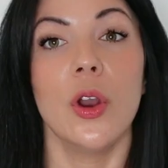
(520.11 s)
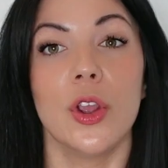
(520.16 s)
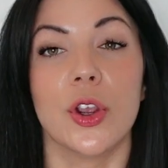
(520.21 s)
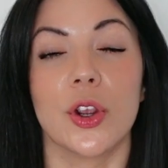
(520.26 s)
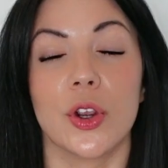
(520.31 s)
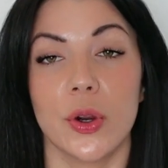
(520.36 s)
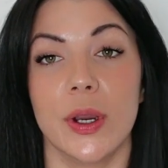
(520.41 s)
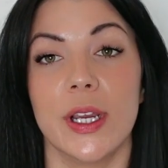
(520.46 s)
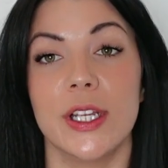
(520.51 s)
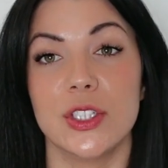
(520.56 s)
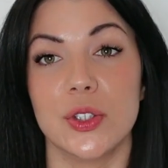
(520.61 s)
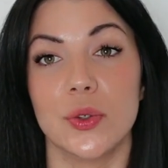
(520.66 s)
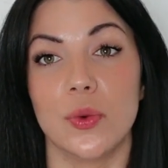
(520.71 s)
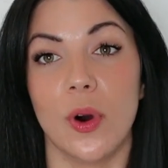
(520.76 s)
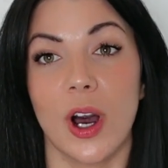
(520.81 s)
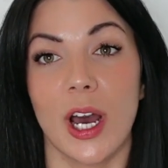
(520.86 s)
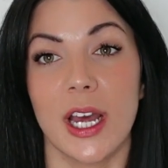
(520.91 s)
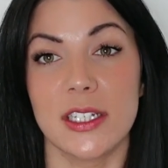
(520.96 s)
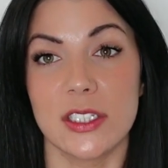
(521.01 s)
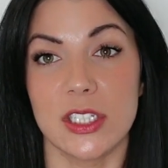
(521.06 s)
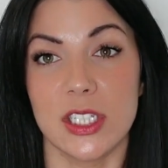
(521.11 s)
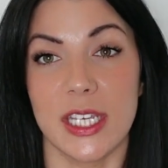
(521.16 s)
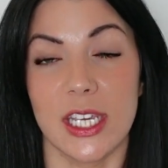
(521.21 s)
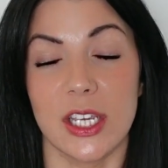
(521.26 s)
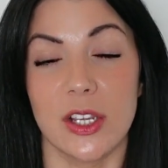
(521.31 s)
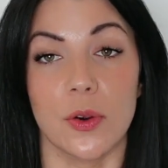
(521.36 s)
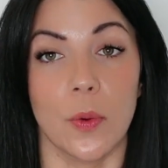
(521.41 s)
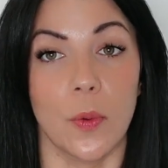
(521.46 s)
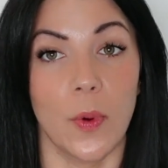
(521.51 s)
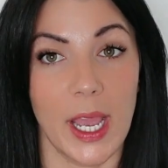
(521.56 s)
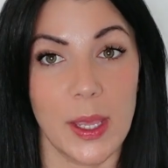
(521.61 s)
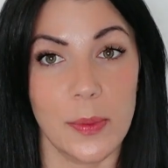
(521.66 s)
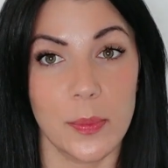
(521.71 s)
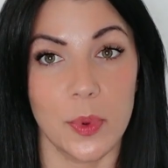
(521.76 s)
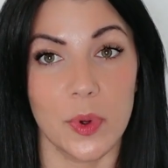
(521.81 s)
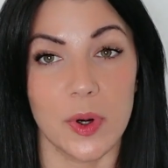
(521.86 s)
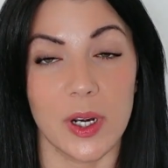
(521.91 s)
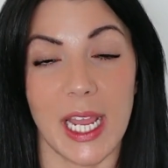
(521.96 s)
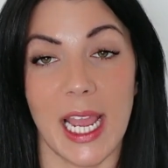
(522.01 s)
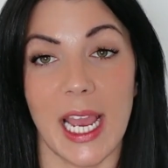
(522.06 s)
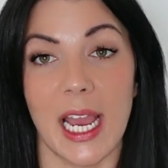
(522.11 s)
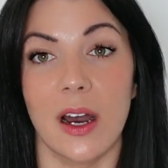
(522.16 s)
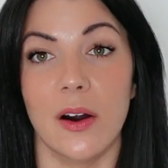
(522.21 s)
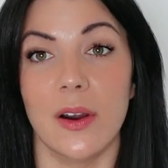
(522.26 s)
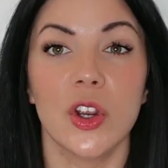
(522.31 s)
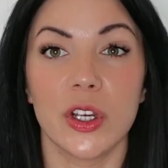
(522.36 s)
You're going to want to get your whiteboard out.